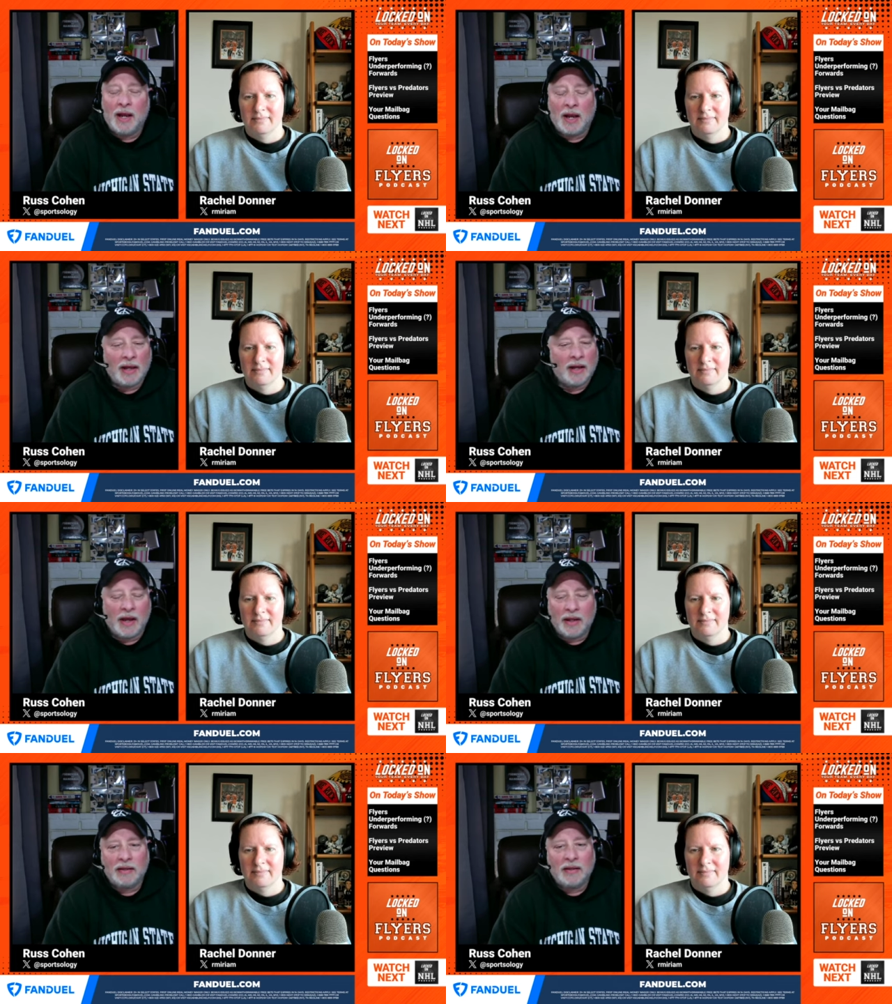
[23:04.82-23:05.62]
Speaker 1: I
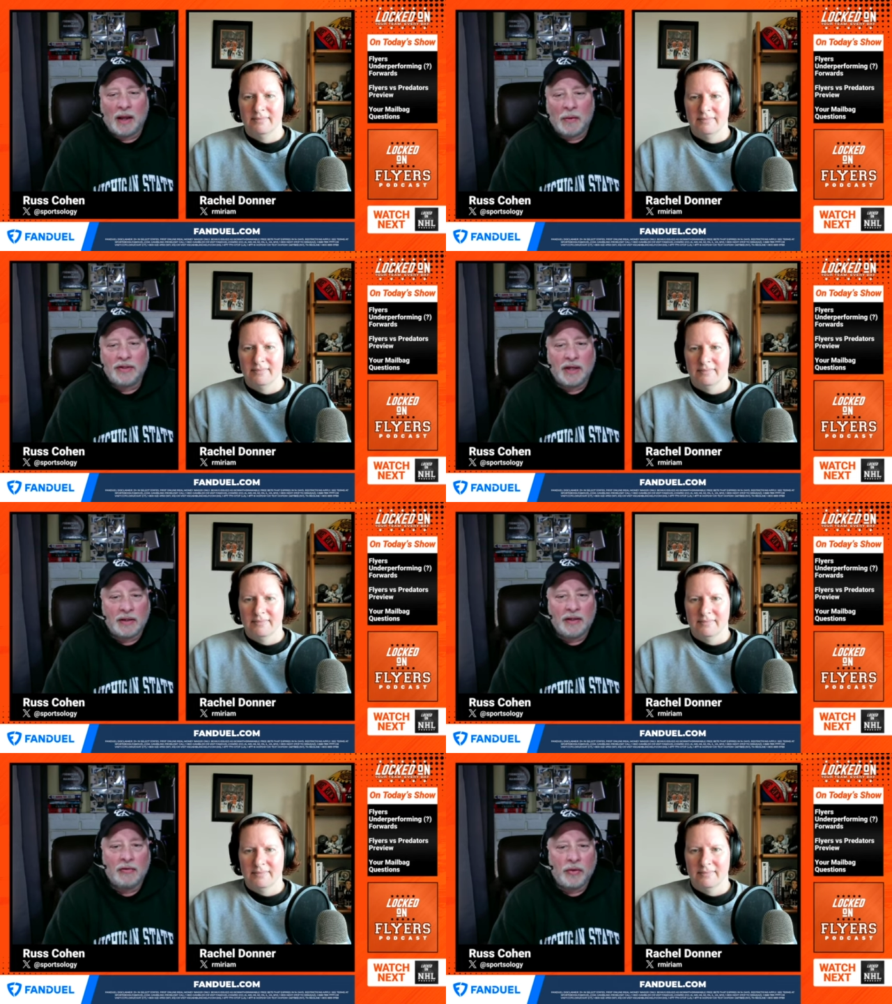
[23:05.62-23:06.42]
again, I would take
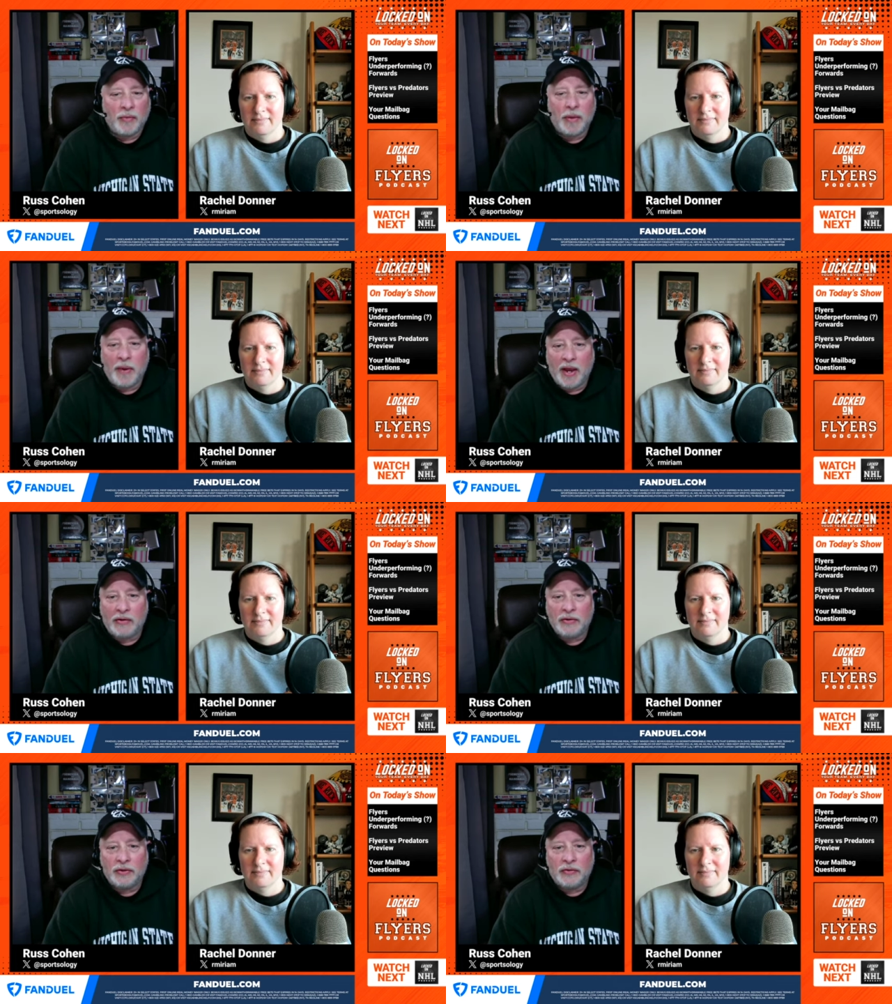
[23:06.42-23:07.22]
the Green Bay
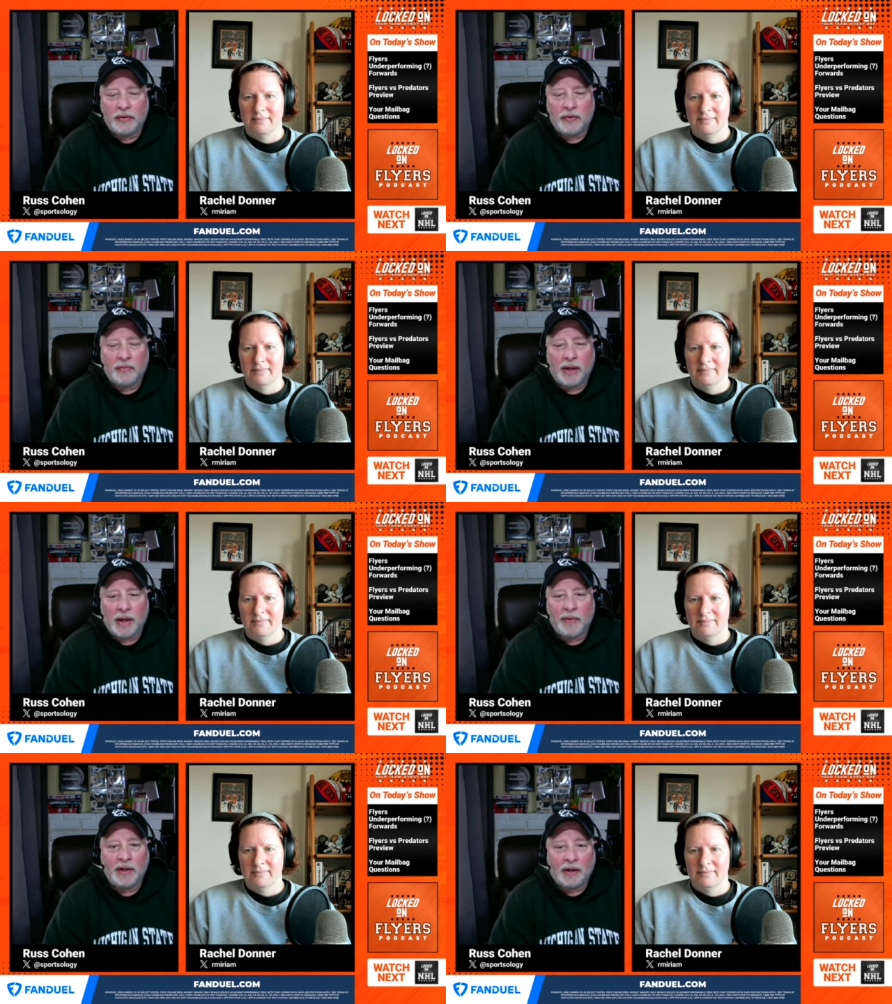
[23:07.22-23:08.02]
Packers over the
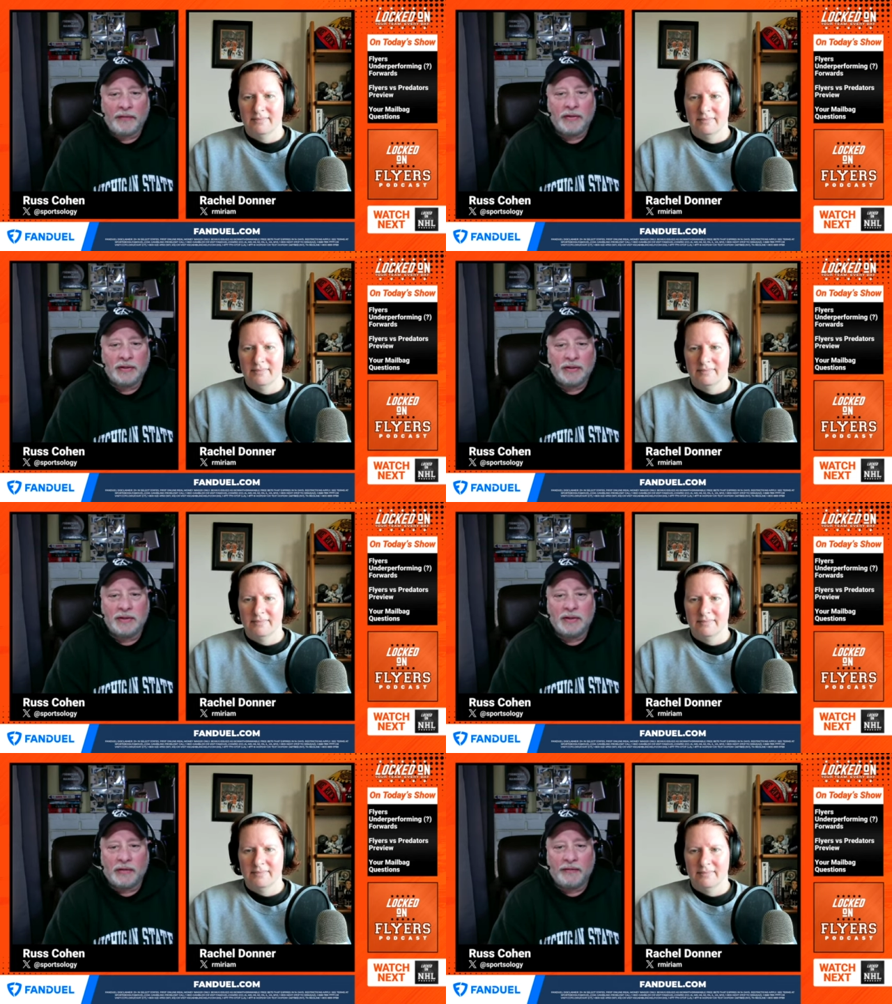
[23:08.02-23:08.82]
Miami Dolphins because the
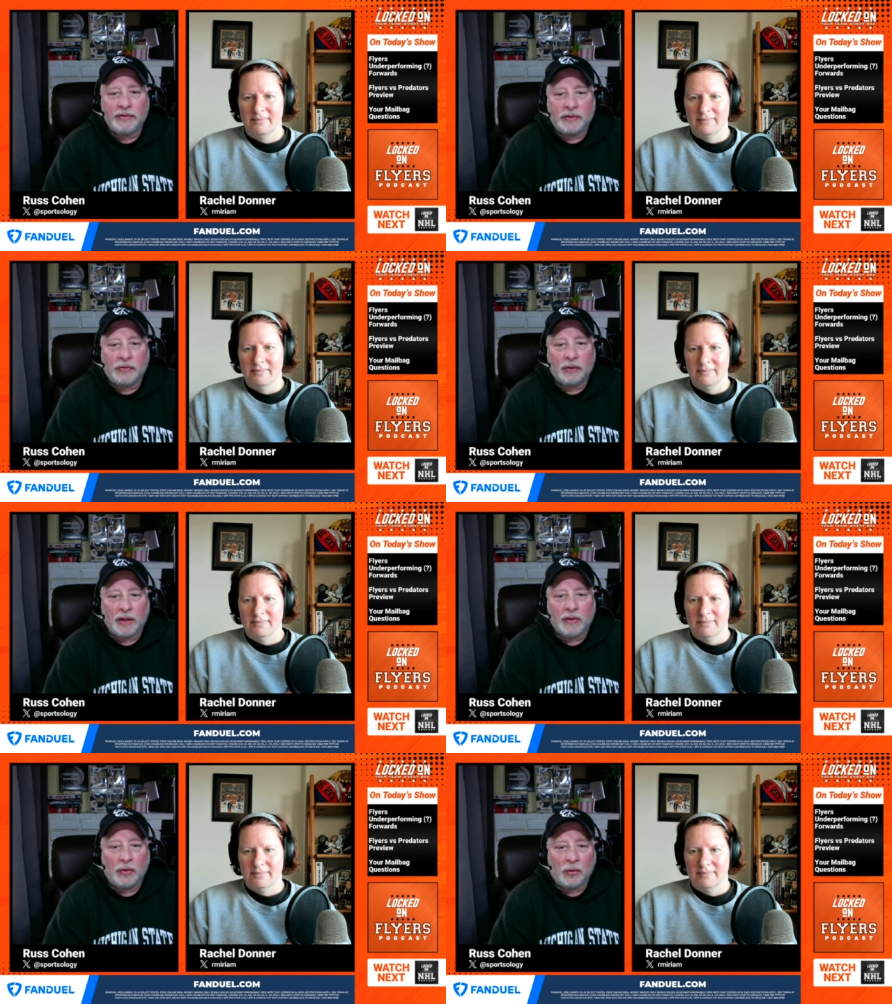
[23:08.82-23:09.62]
Dolphins don't like
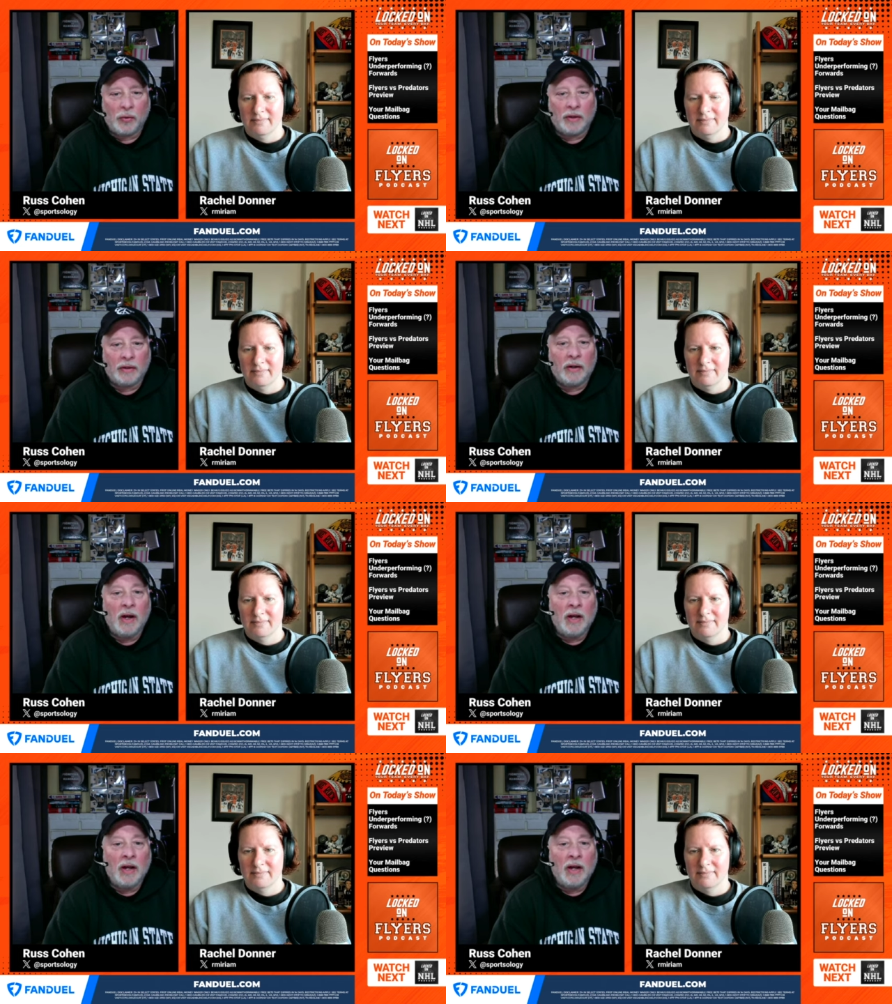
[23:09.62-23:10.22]
cold weather.